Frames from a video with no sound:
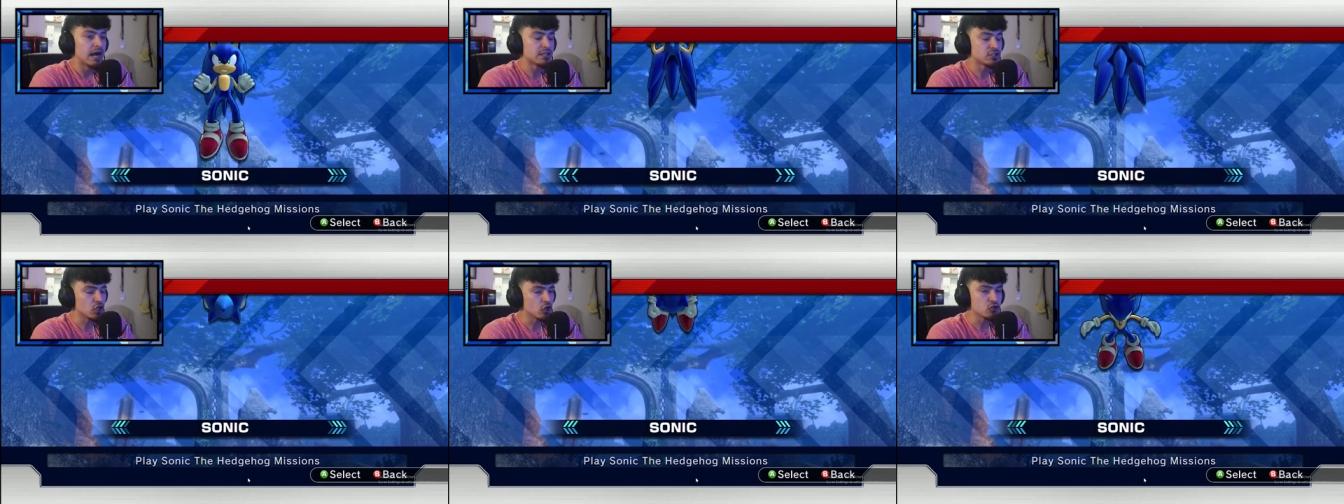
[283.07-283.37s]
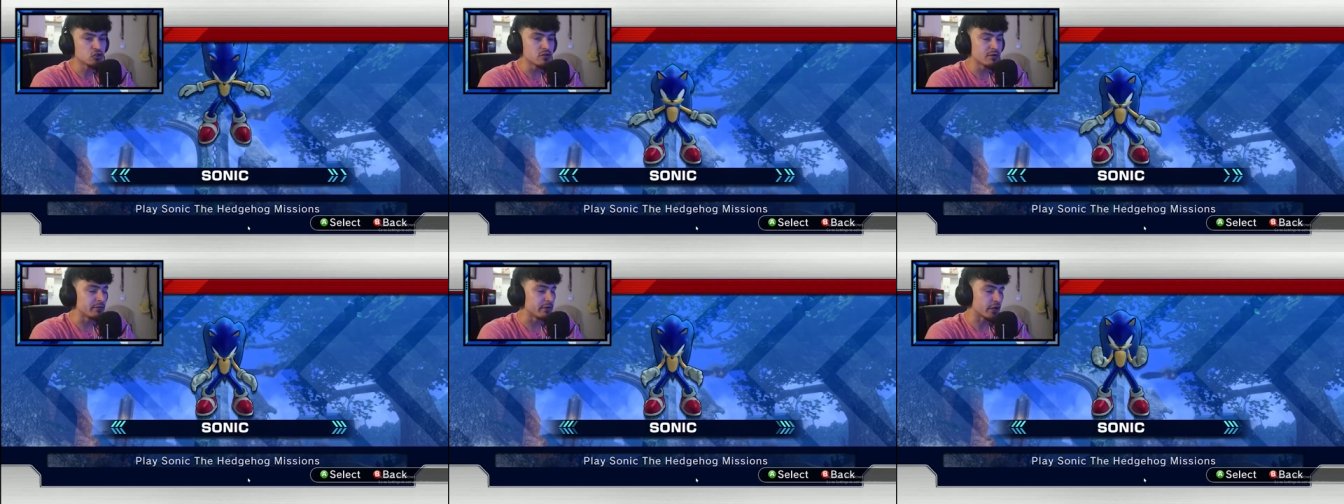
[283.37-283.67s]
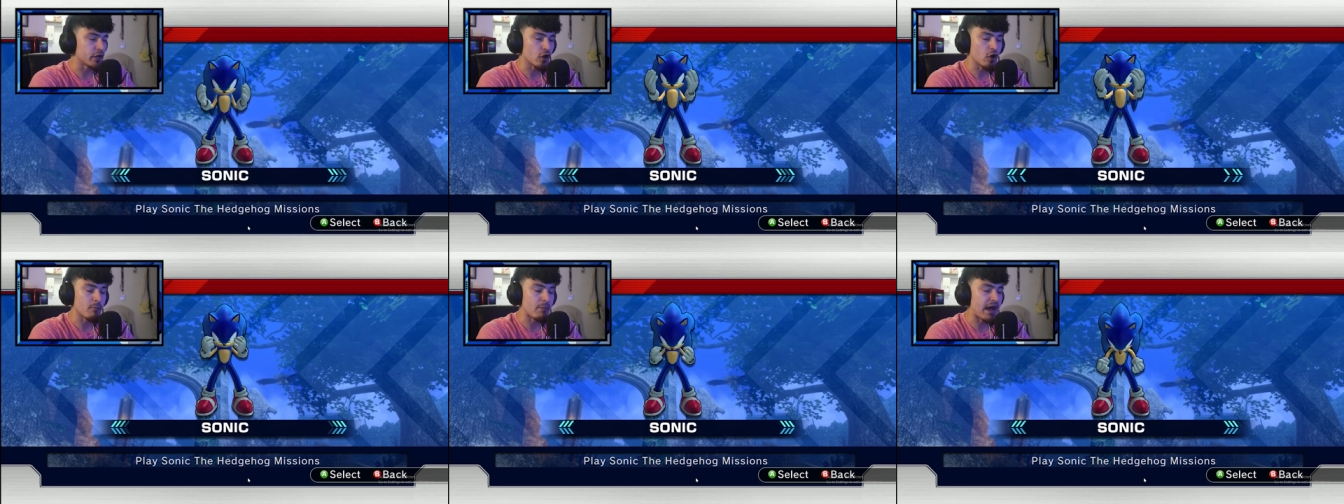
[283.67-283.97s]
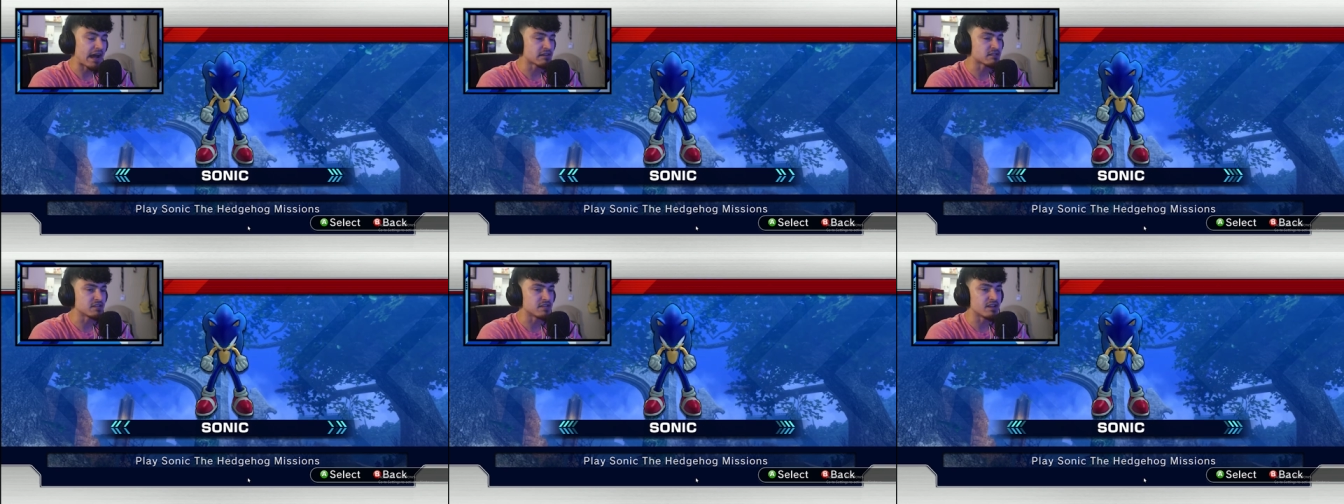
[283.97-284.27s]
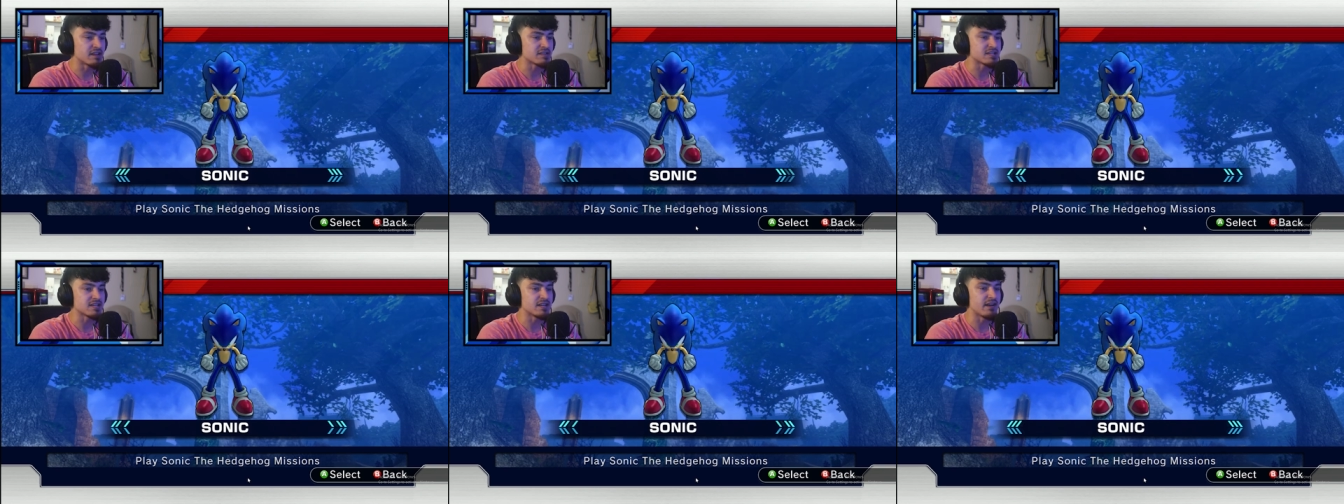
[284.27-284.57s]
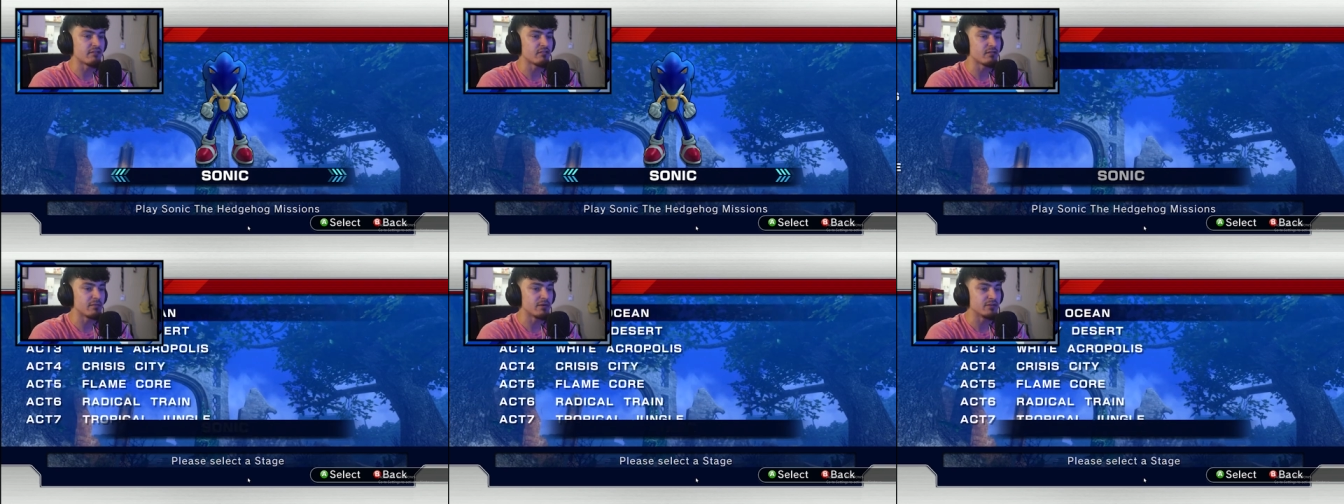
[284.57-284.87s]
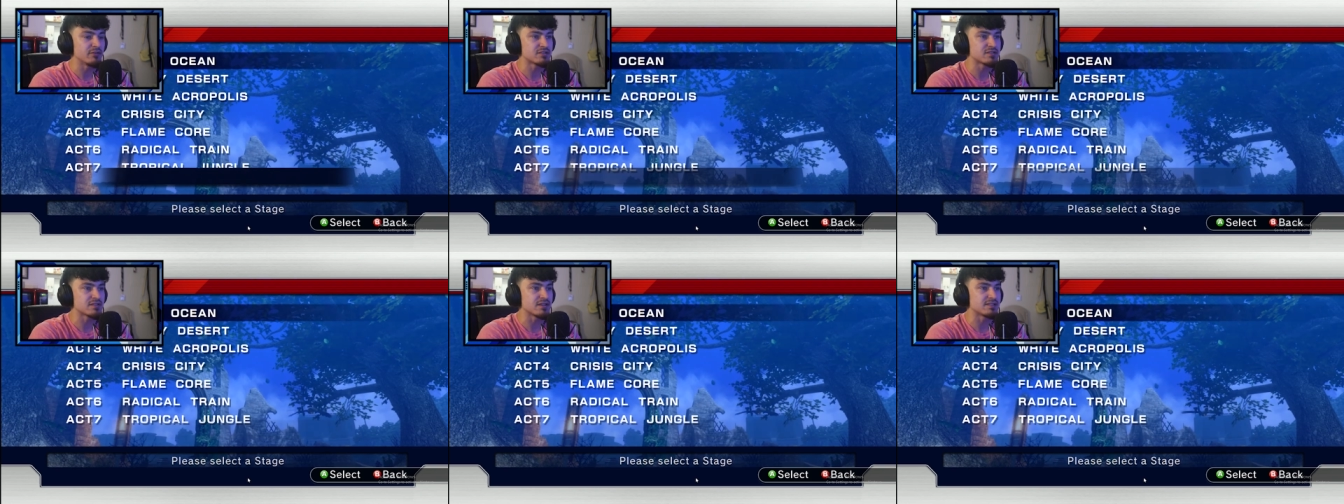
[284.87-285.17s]
I told you we were gonna go back to this, and
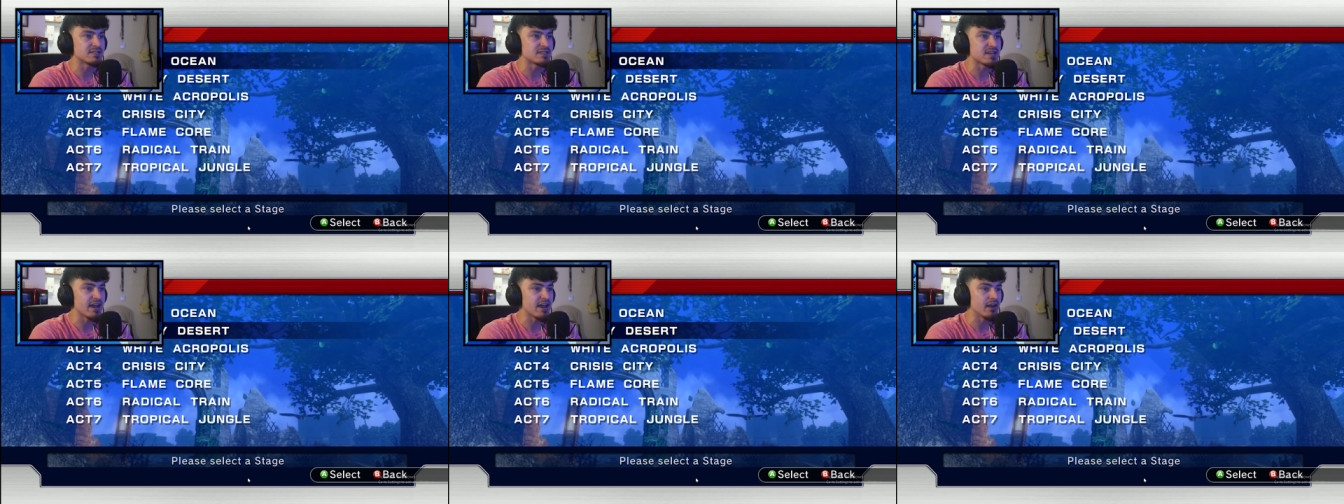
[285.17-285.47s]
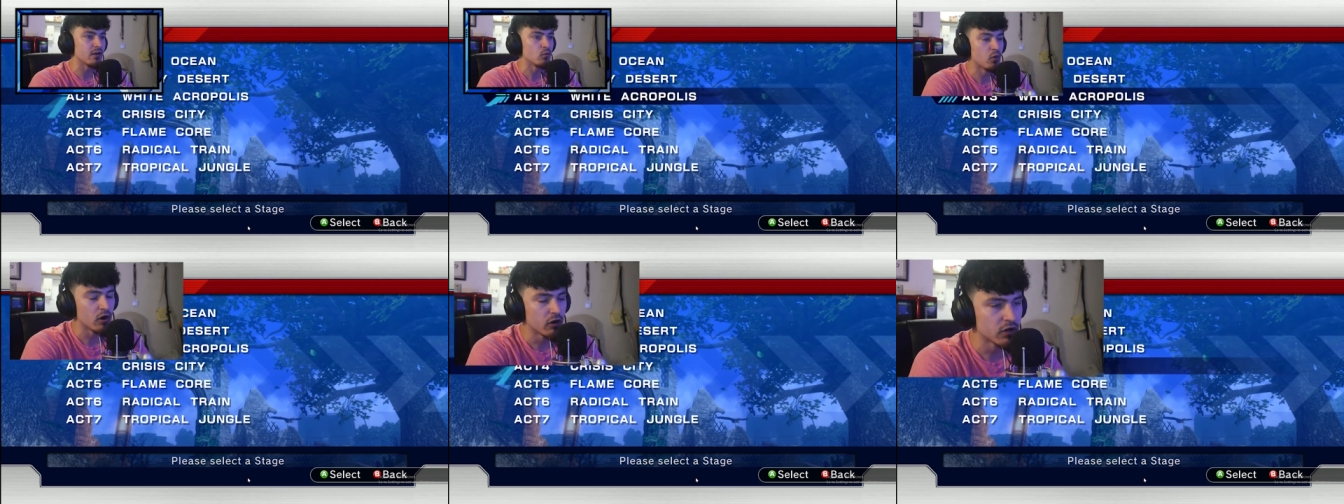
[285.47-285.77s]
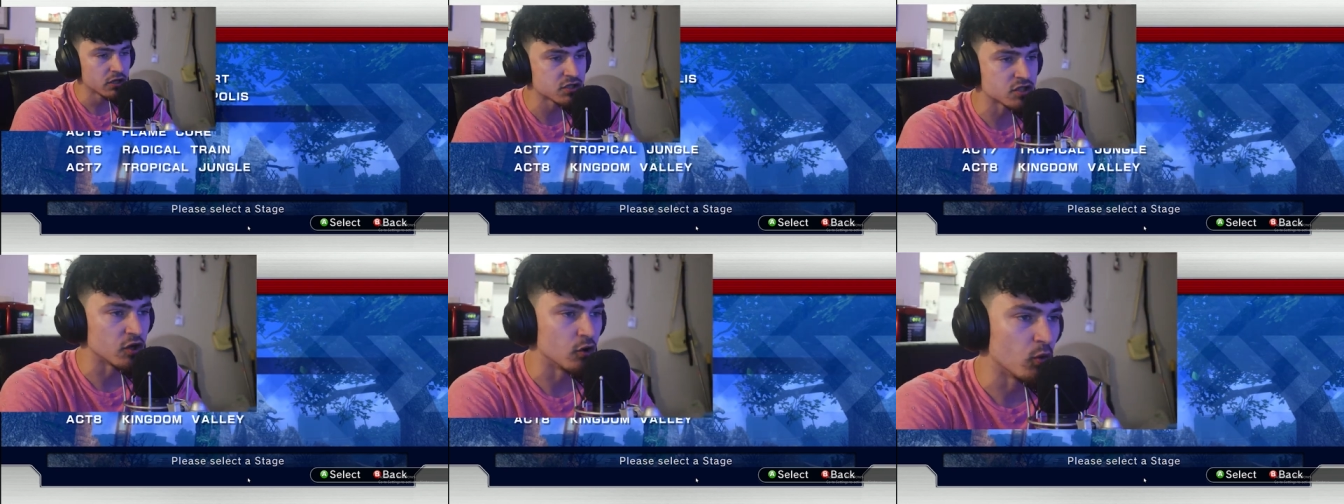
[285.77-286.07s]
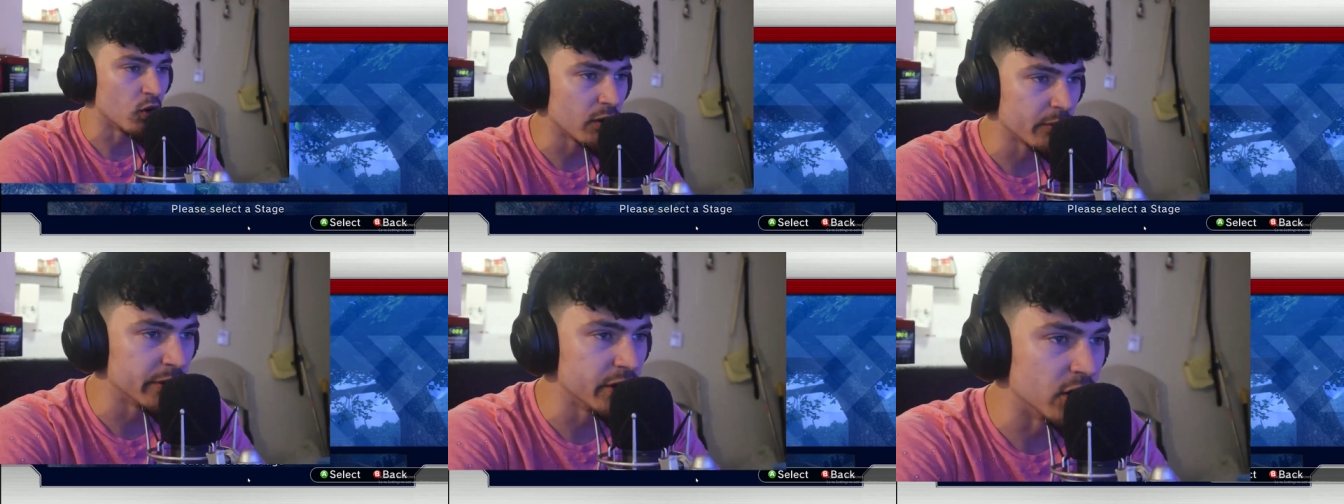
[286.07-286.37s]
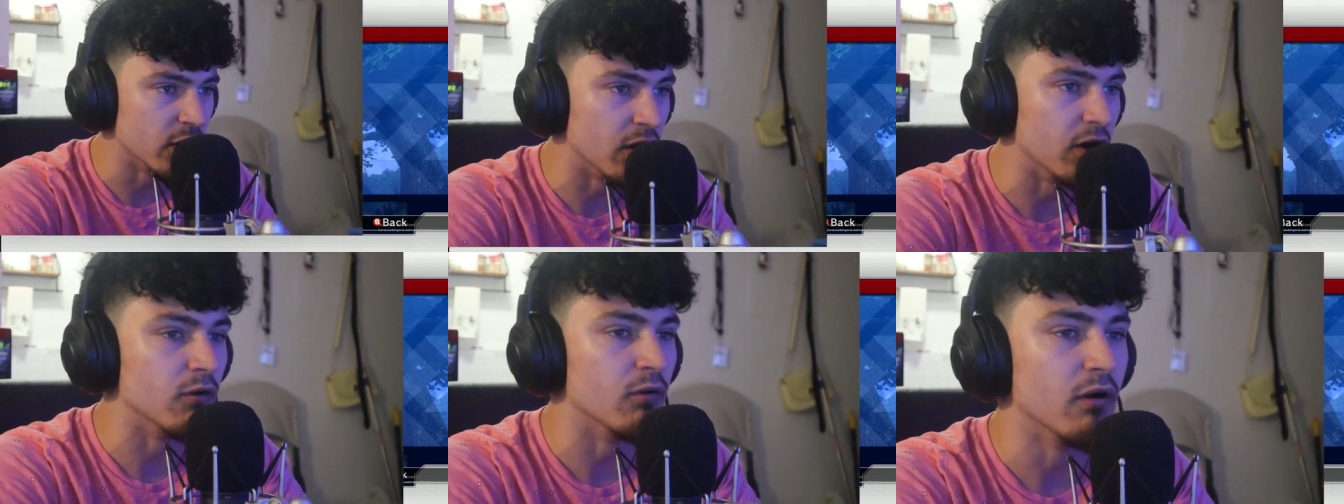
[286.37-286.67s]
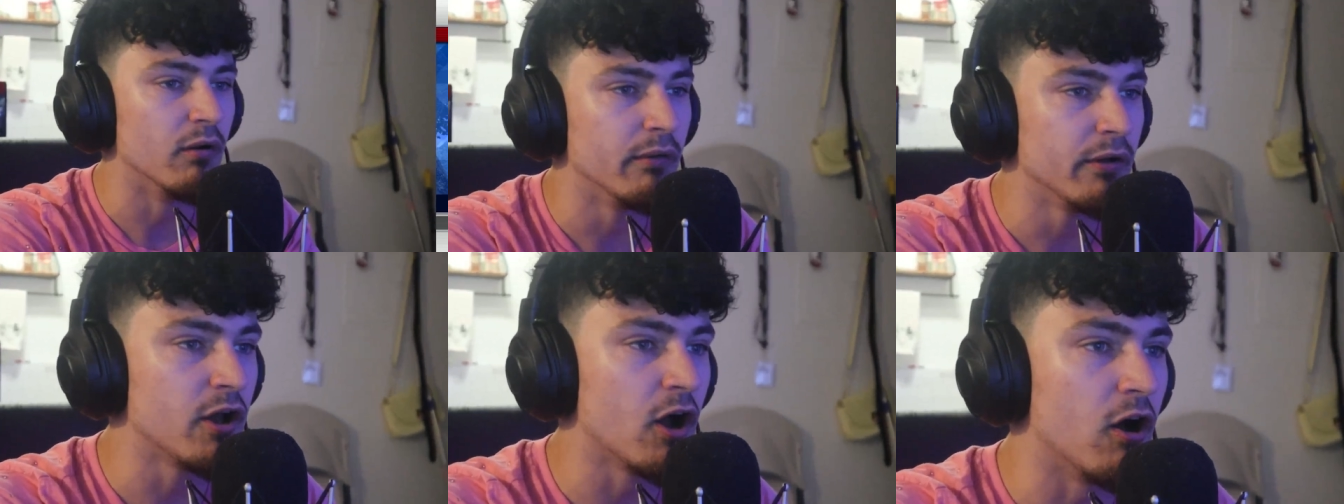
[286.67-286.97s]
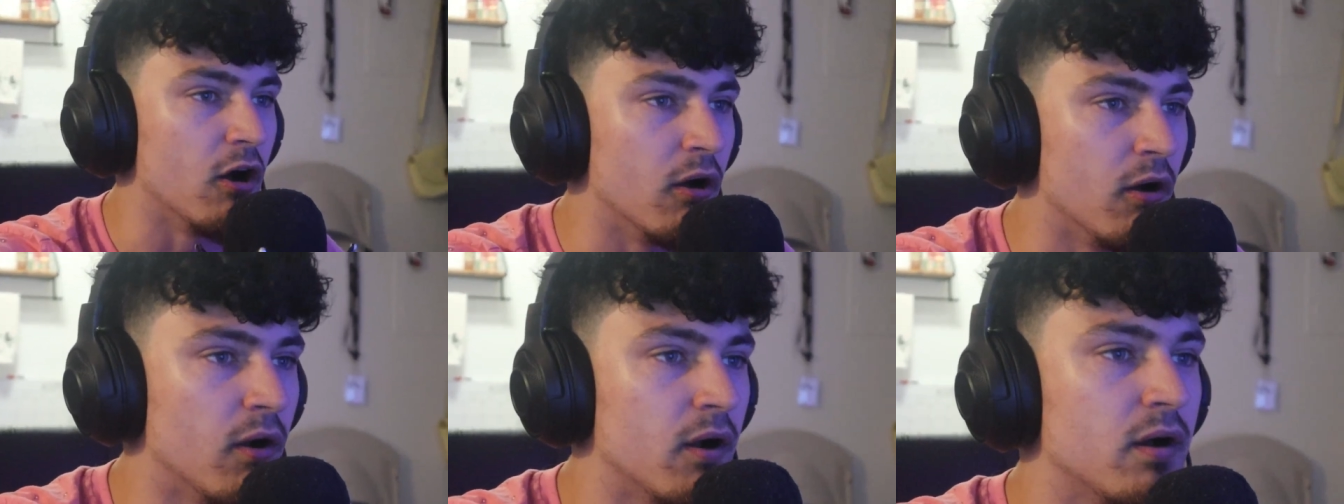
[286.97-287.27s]
everybody's saying, "Where is it? Where we go? Where we
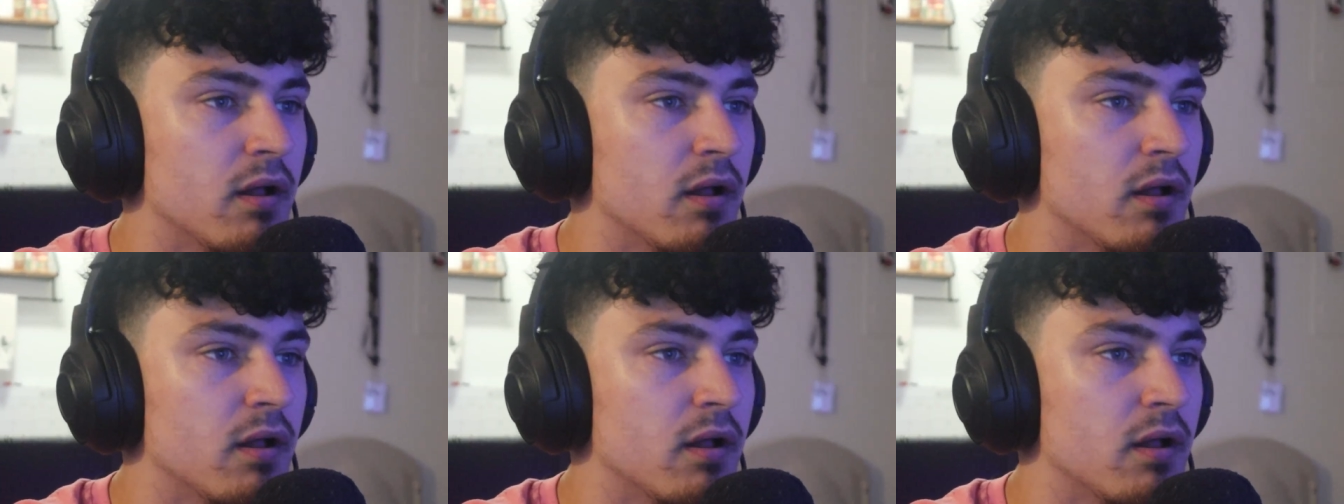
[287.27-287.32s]
go?"